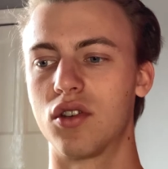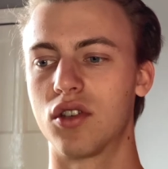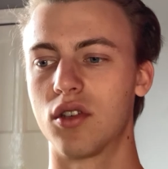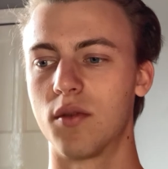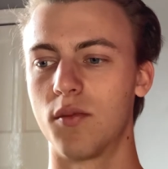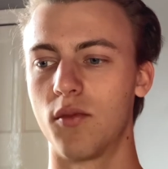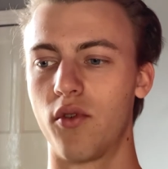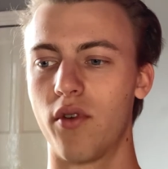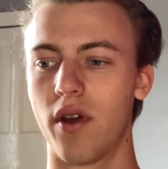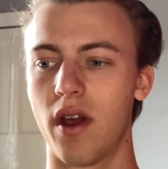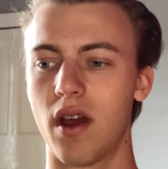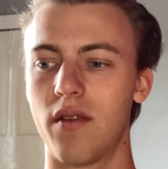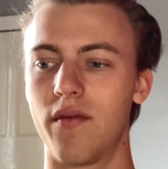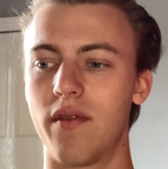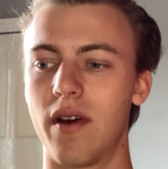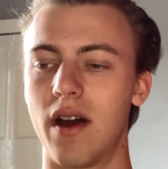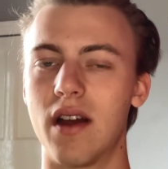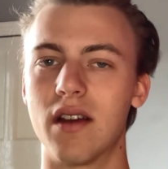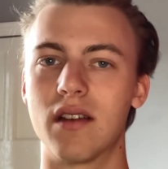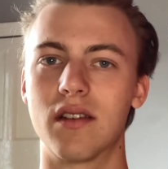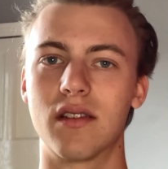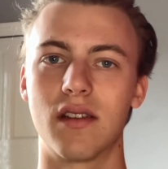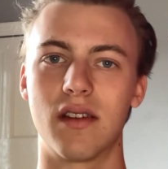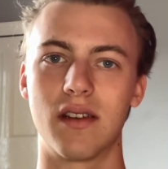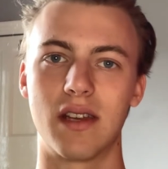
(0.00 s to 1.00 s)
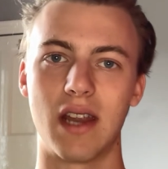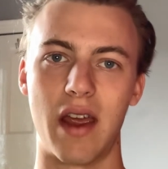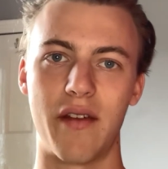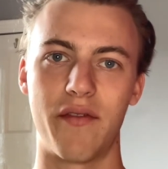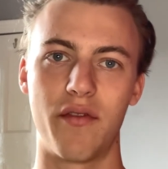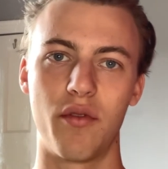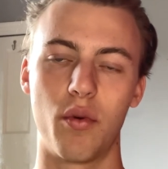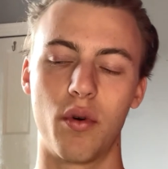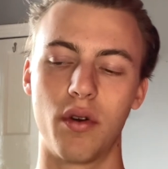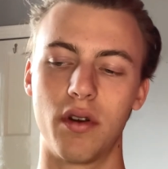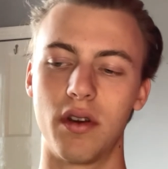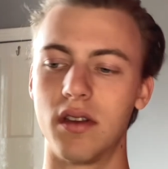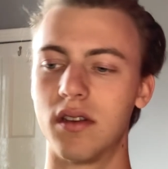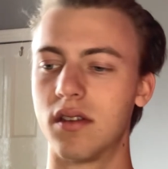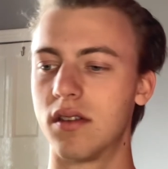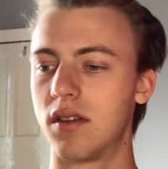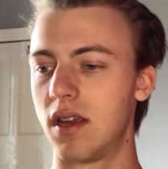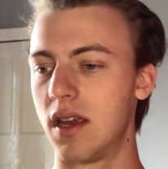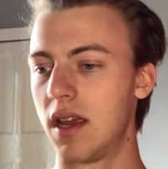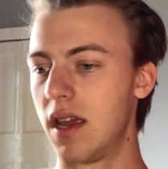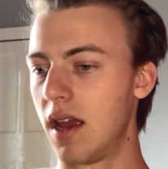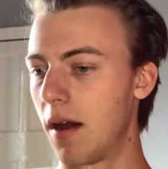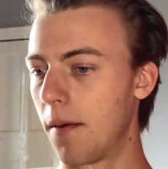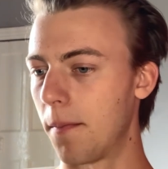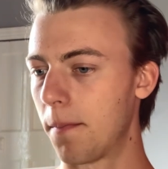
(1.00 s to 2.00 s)
some great advice that everyone needs to
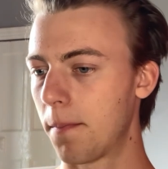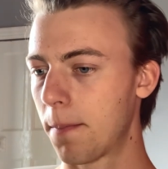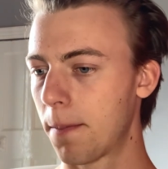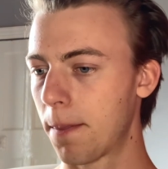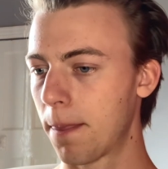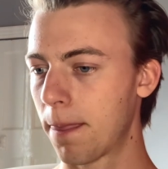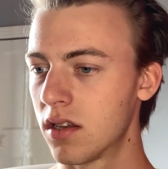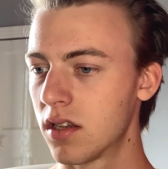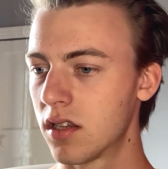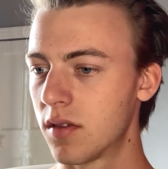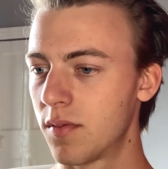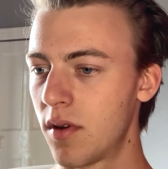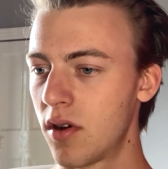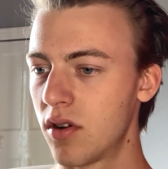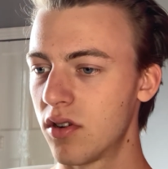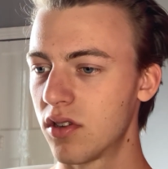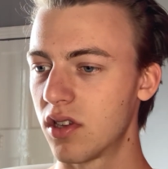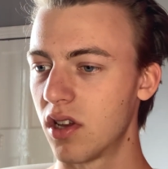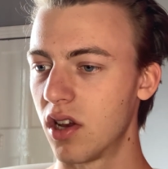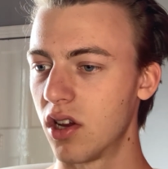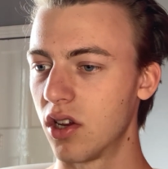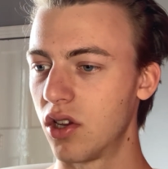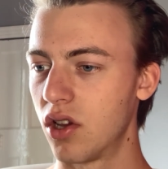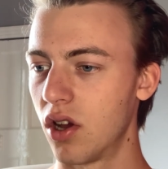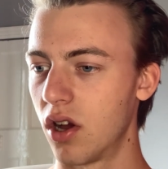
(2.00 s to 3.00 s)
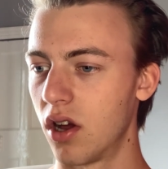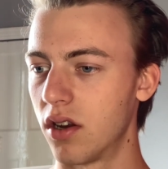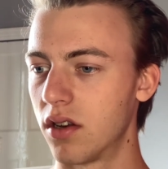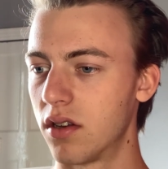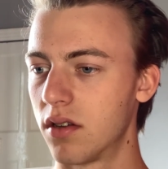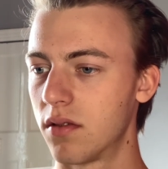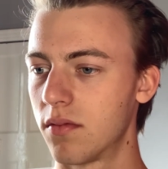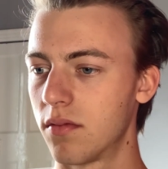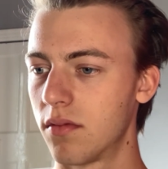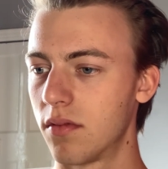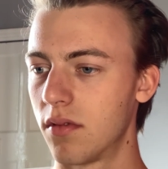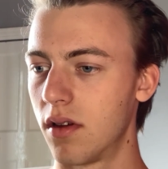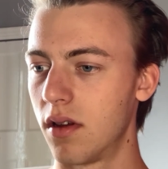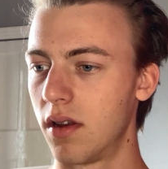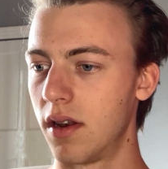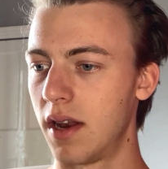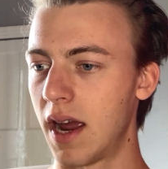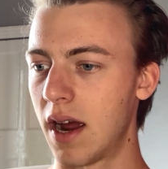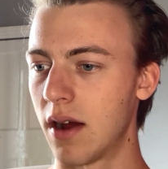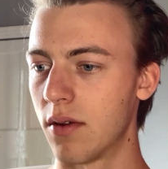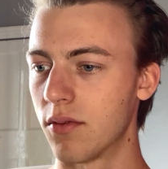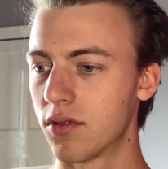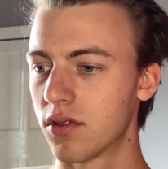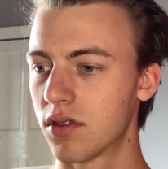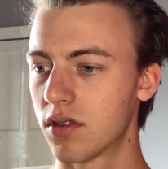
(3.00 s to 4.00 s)
hear. Suppose that a god
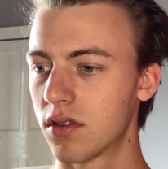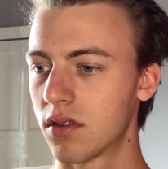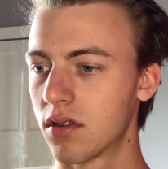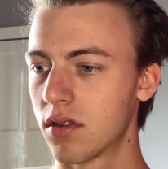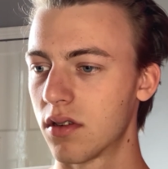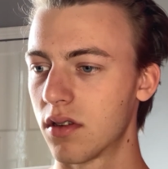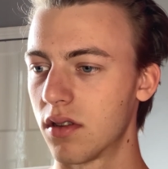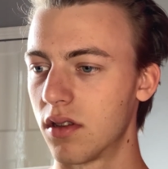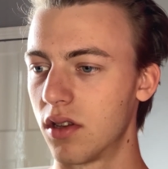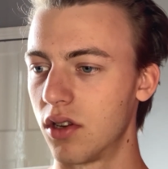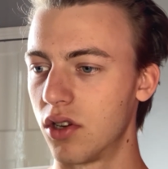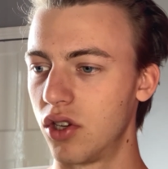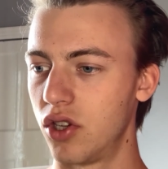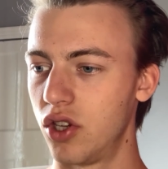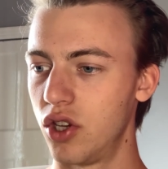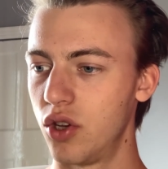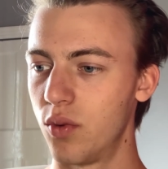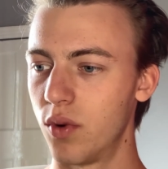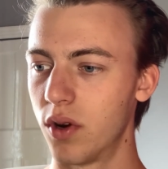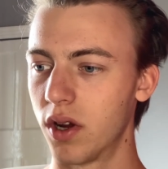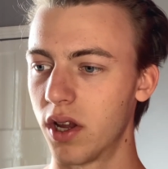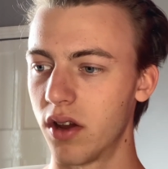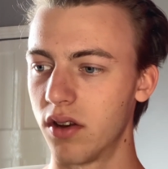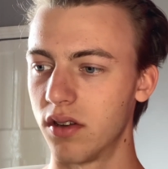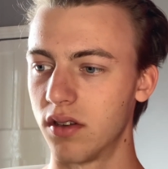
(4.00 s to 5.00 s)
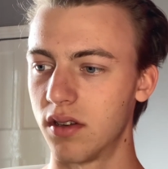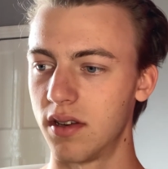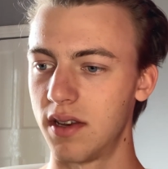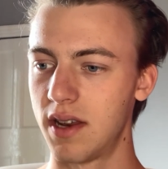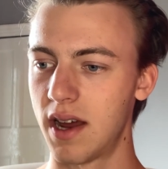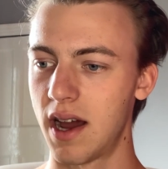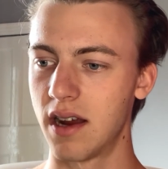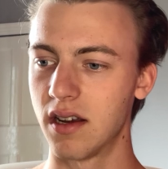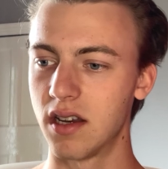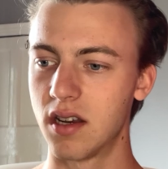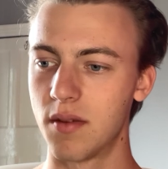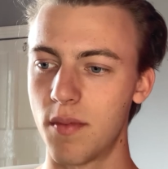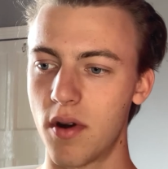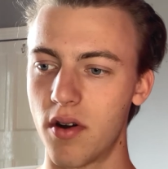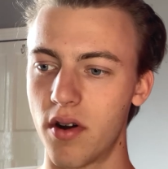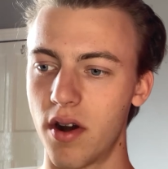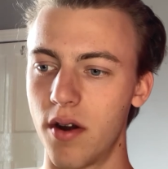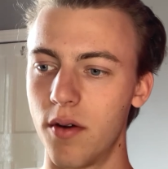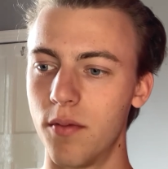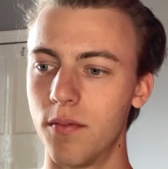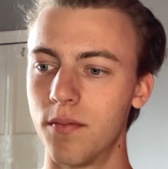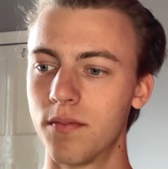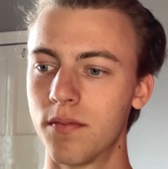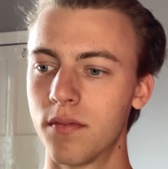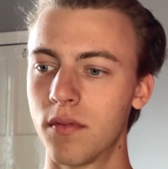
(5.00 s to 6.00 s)
announced that you were going to die
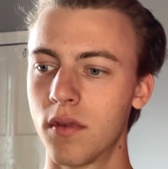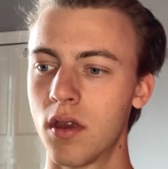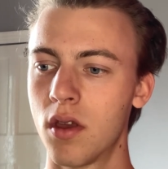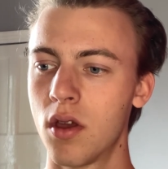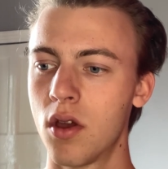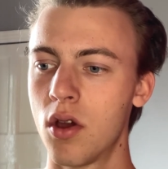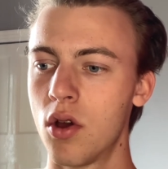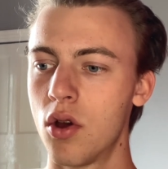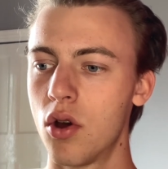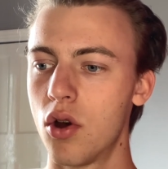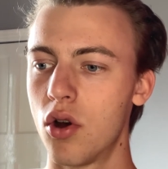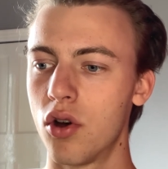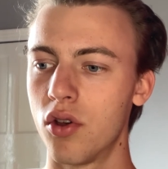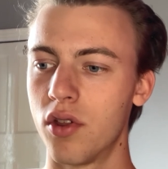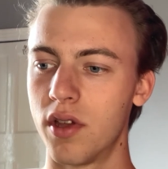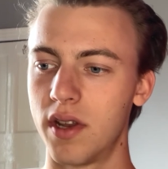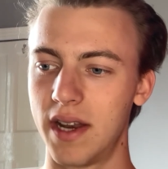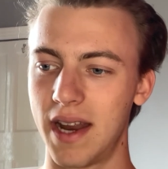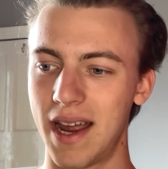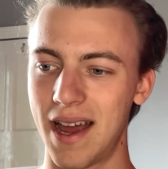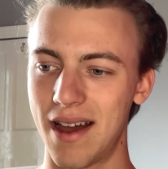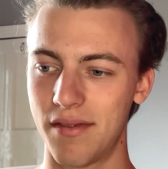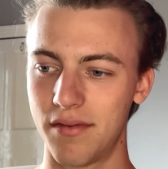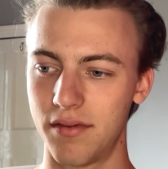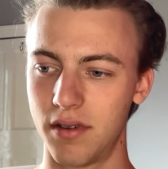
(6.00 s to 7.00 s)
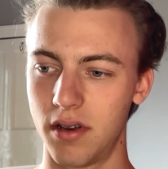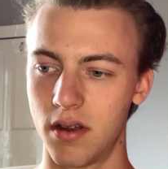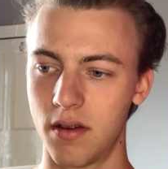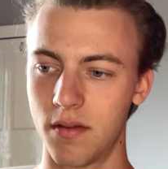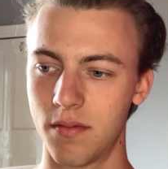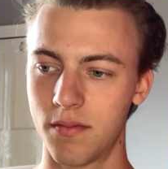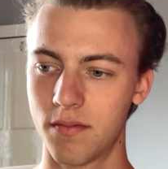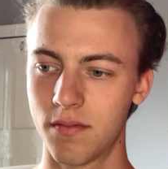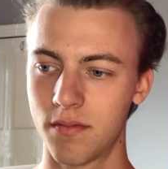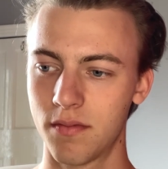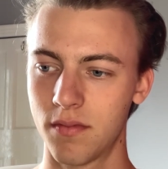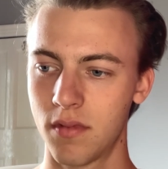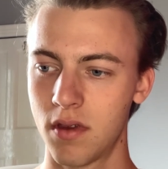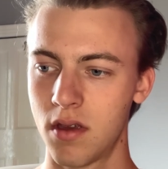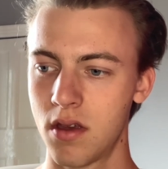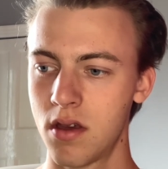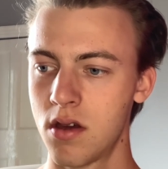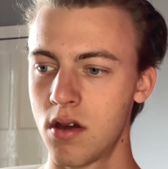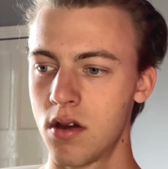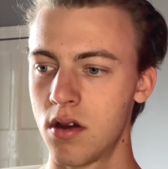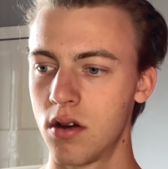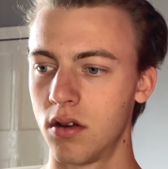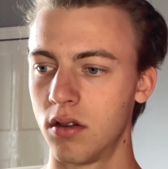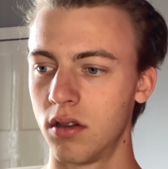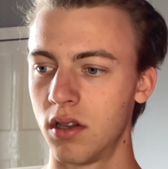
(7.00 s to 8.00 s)
tomorrow, or the day after.
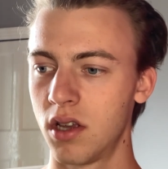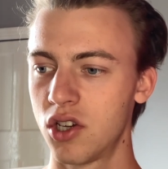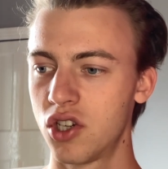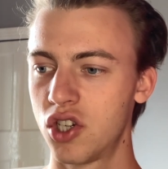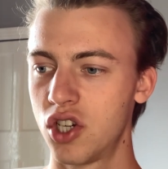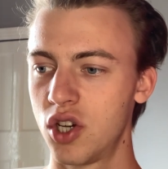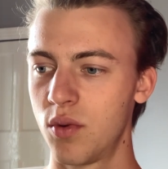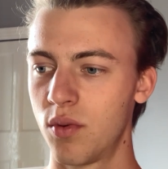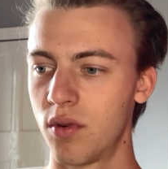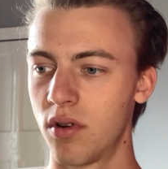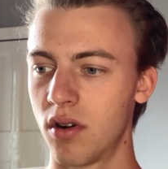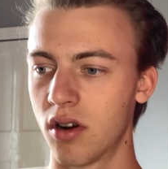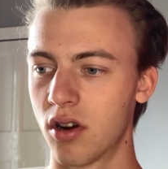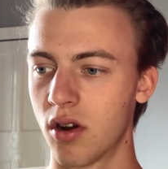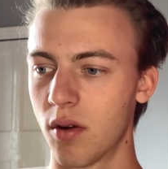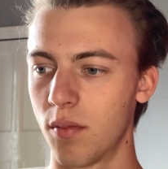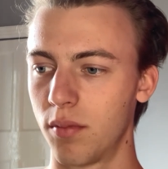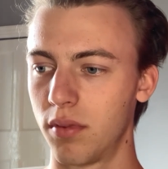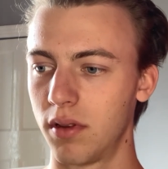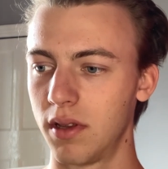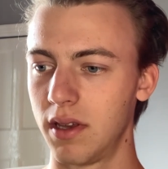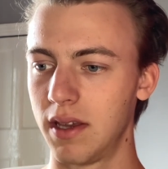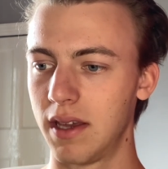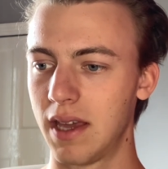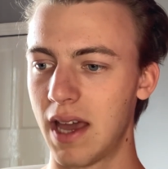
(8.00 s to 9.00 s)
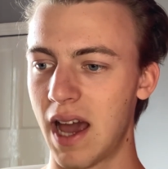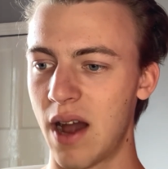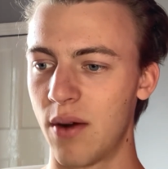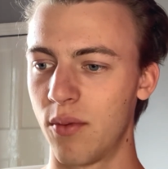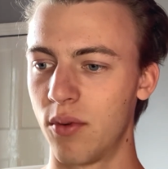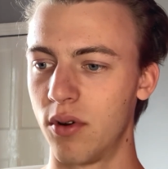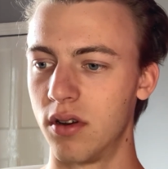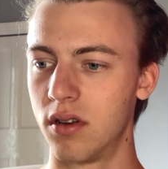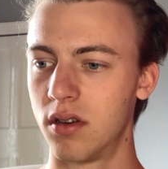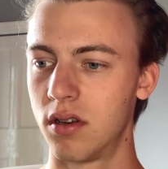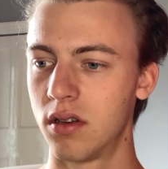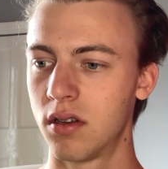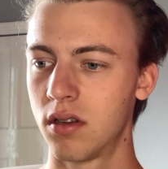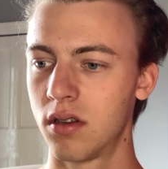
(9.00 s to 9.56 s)
Unless you were a complete coward,